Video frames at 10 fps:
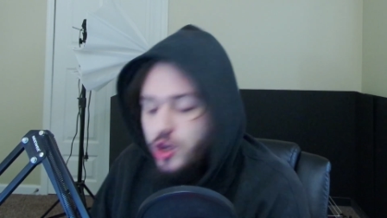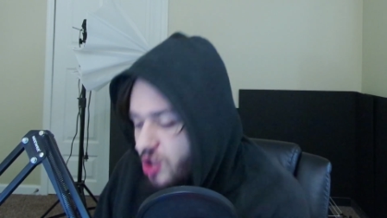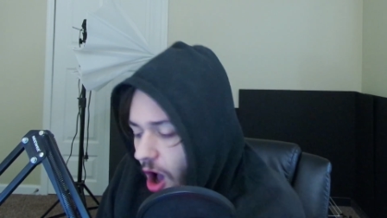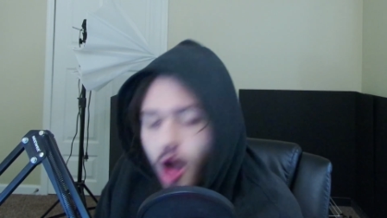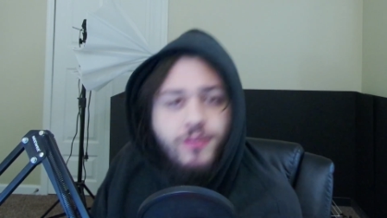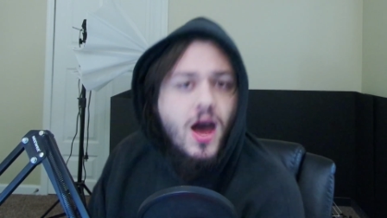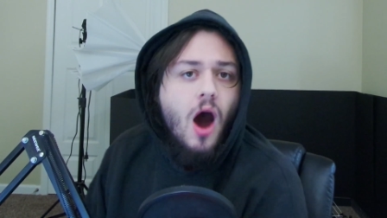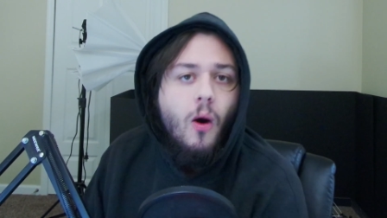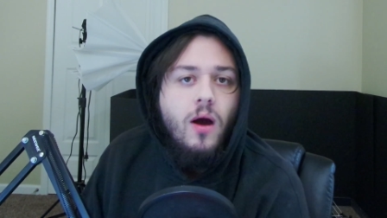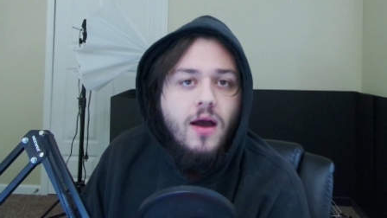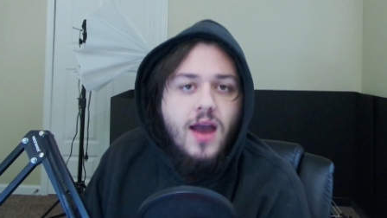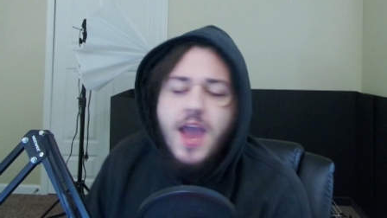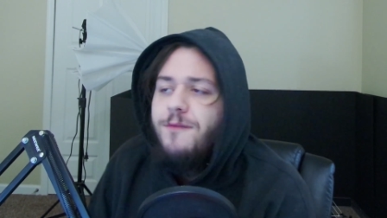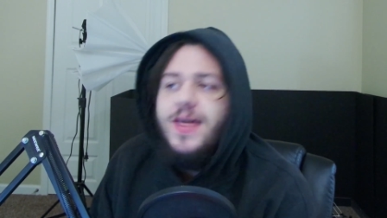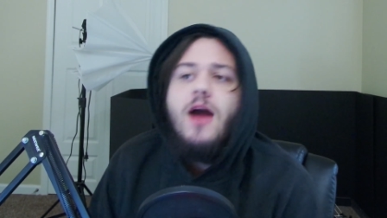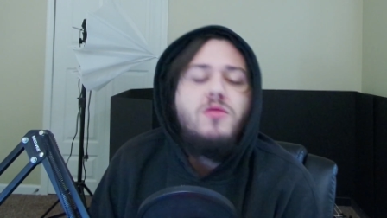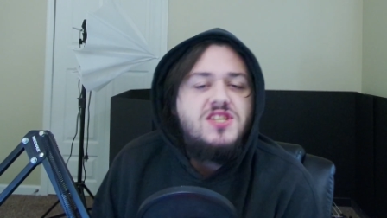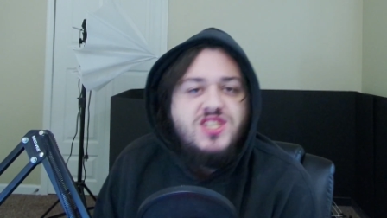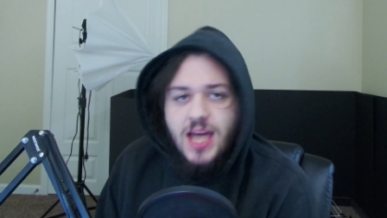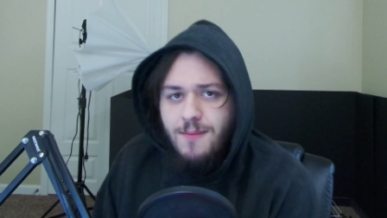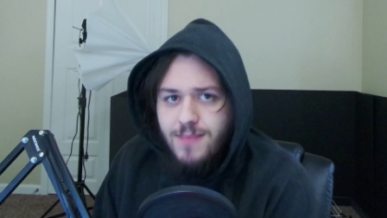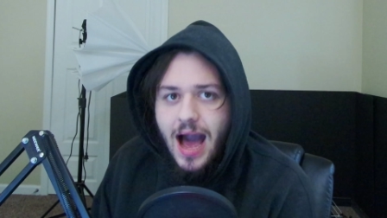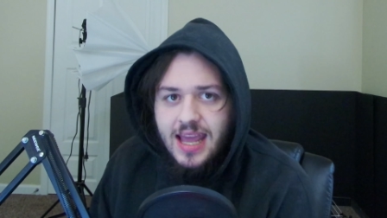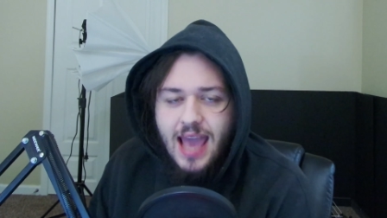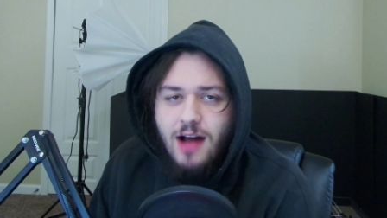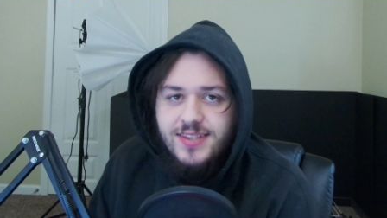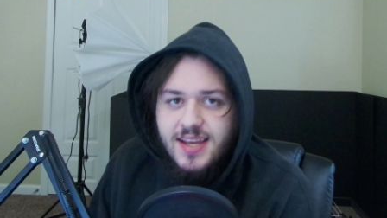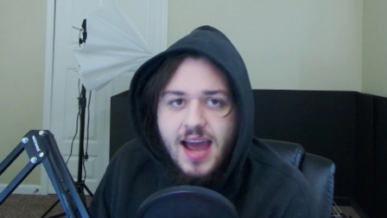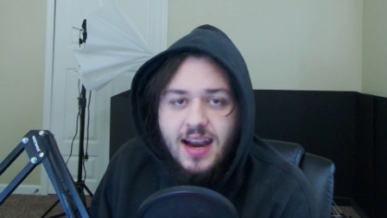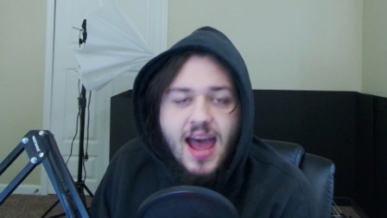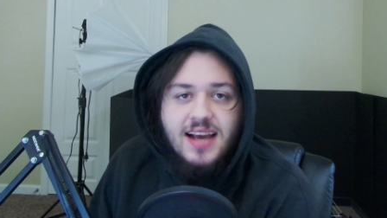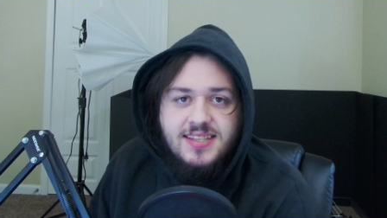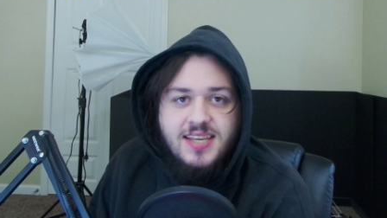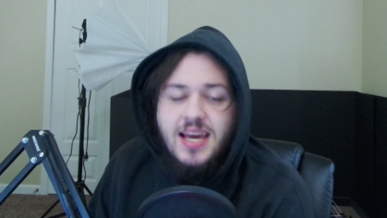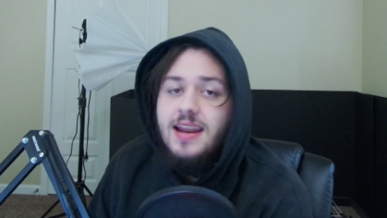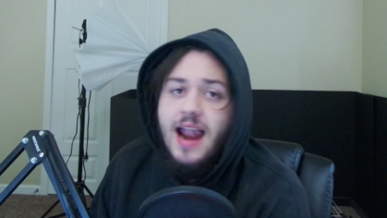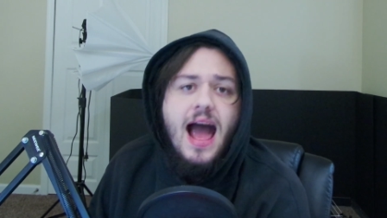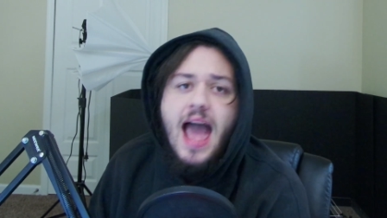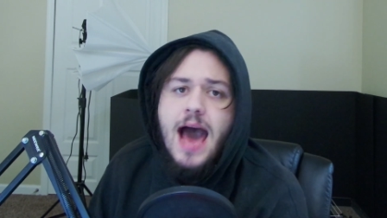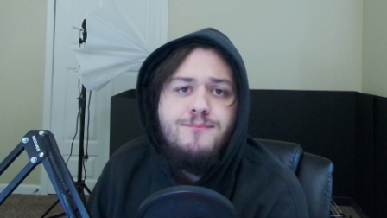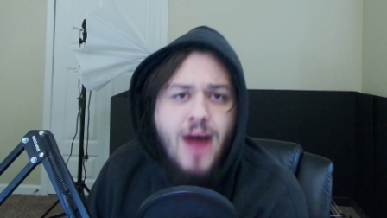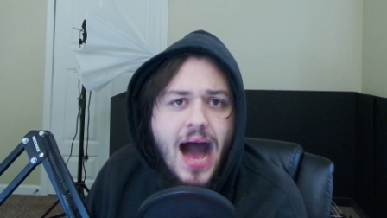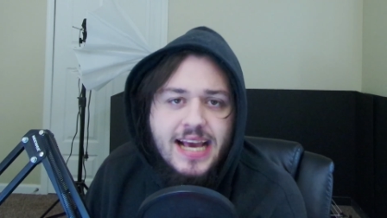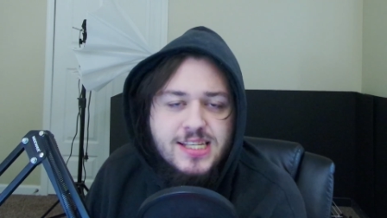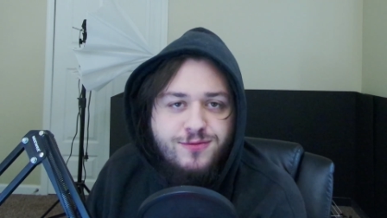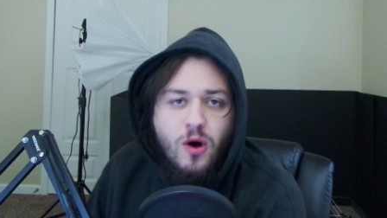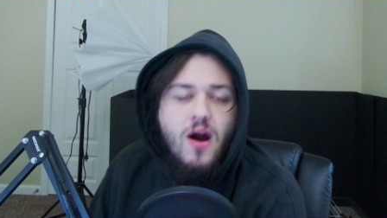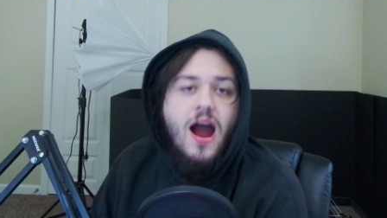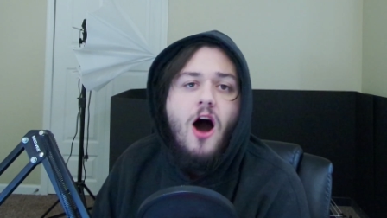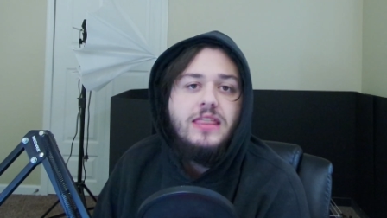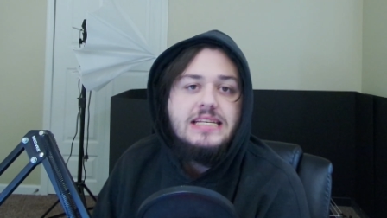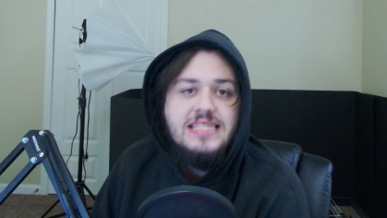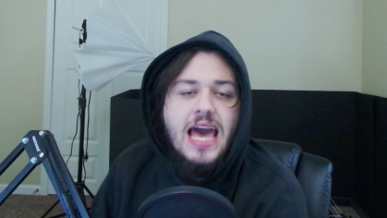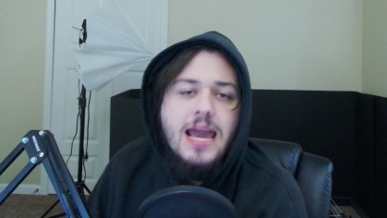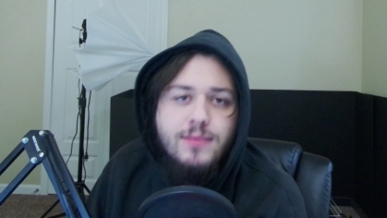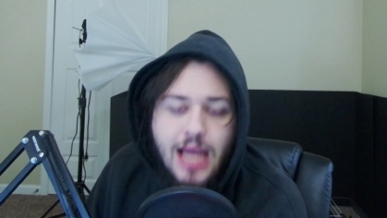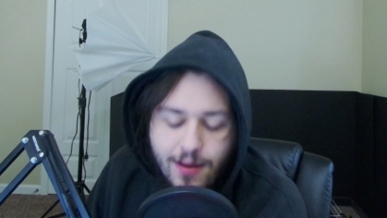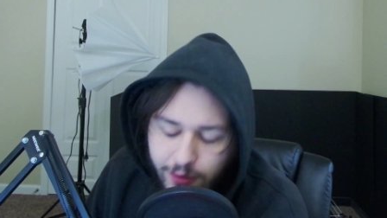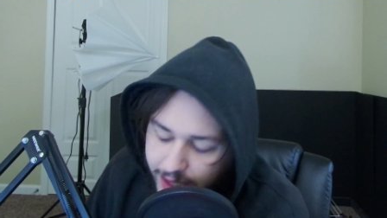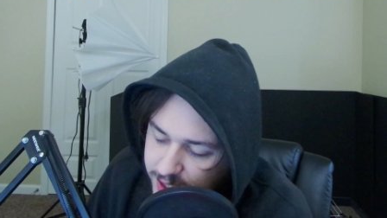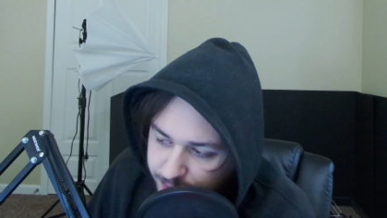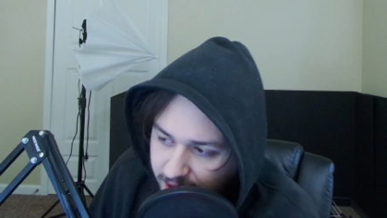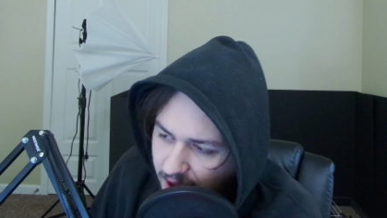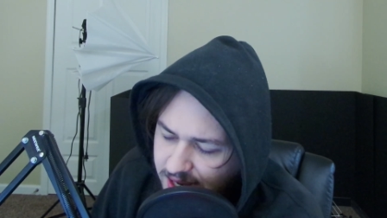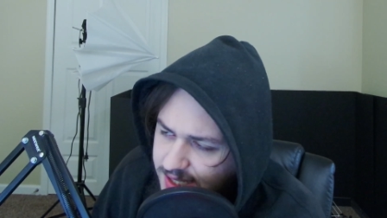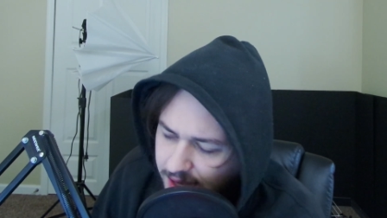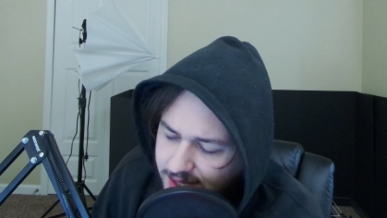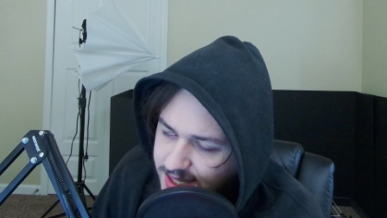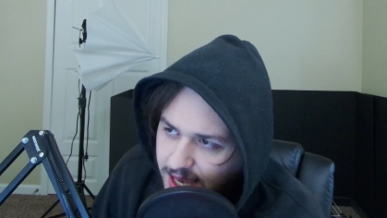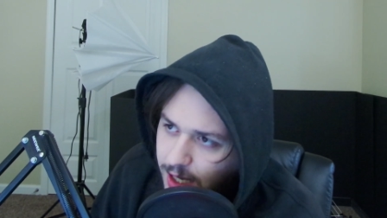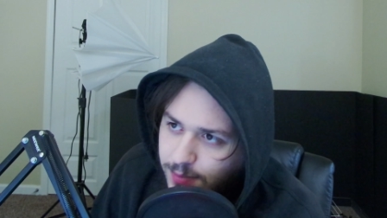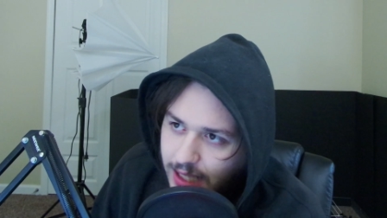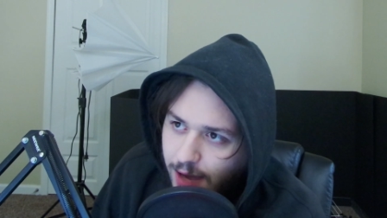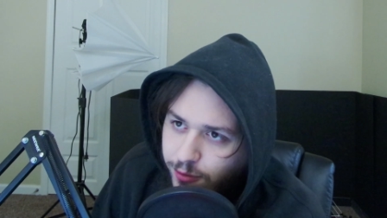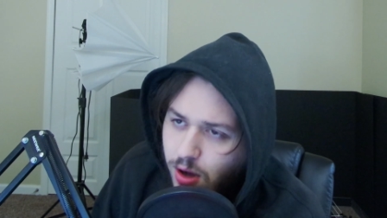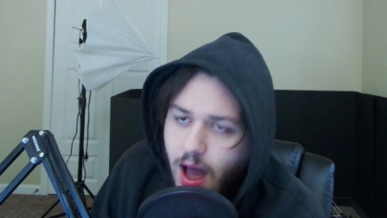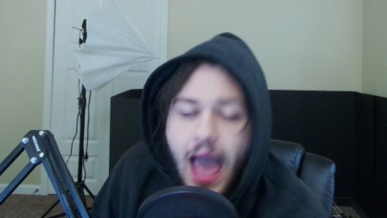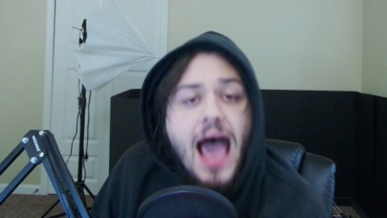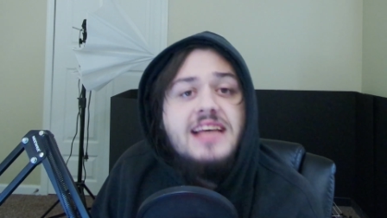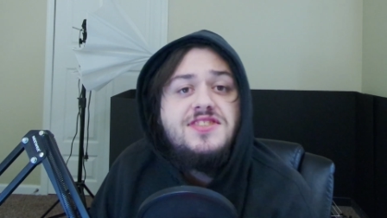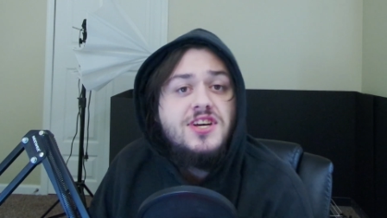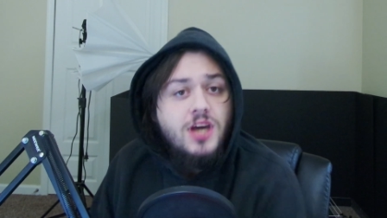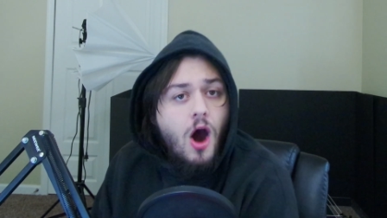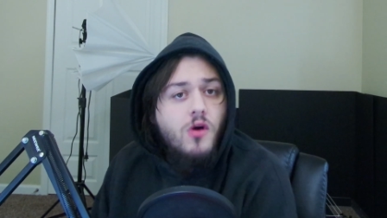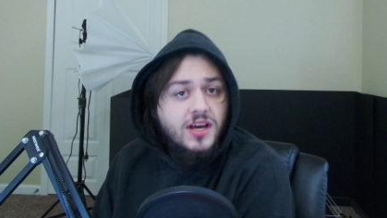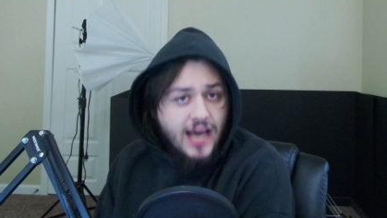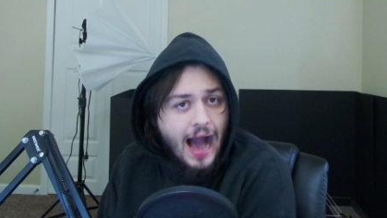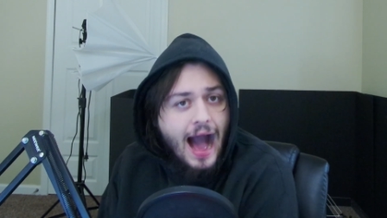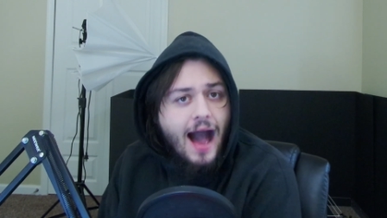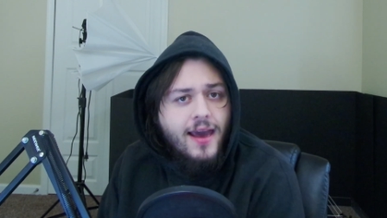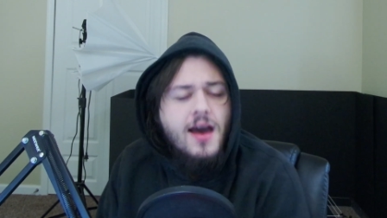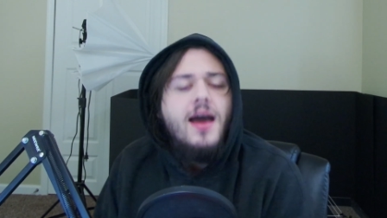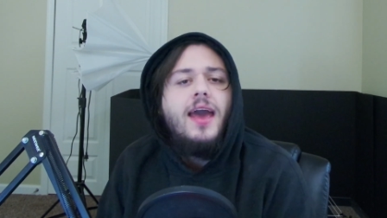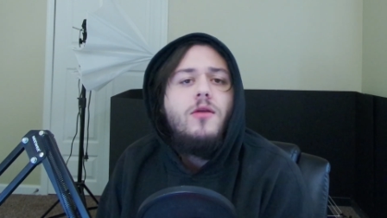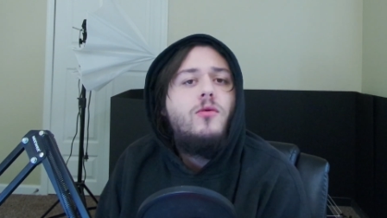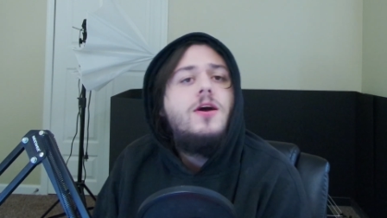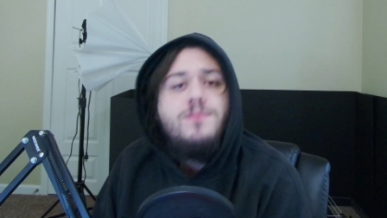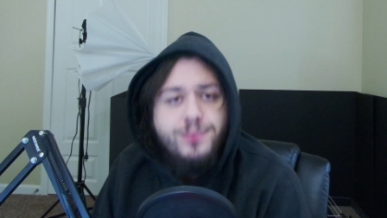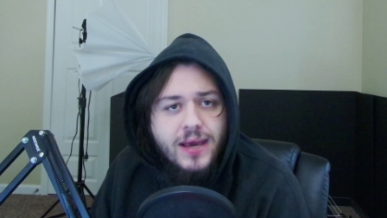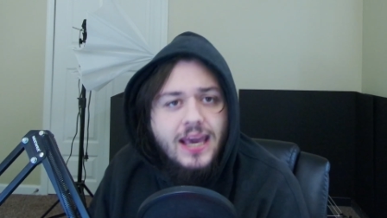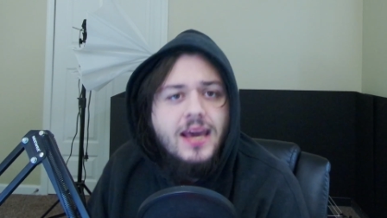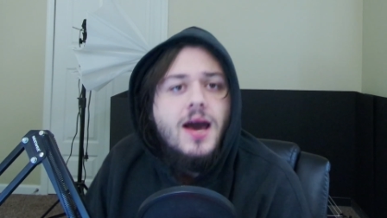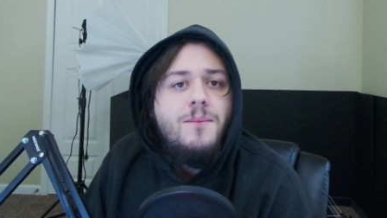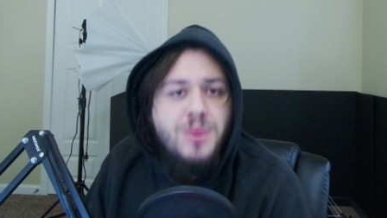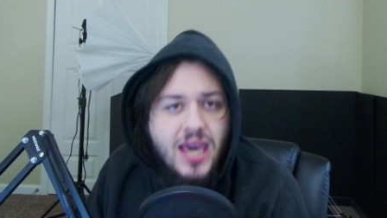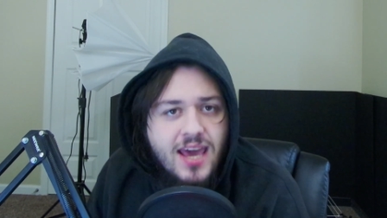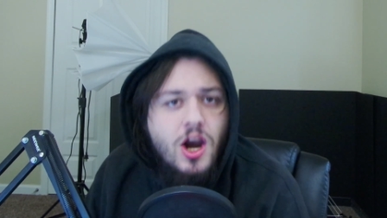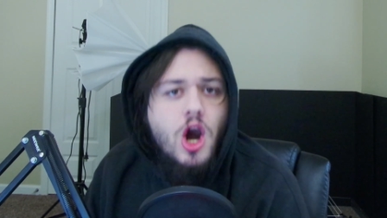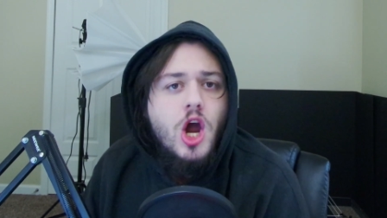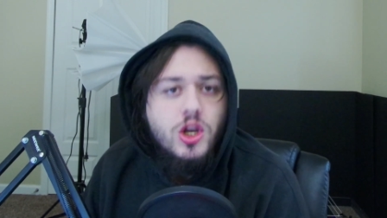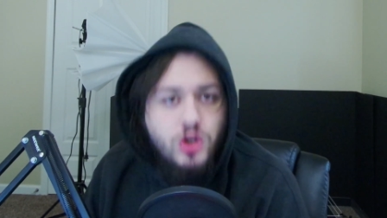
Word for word: Y'all know, if there was somebody else in NXT that I have bias for on the same level, let's be honest, not the same level, as Dakota Kai, it would be Peter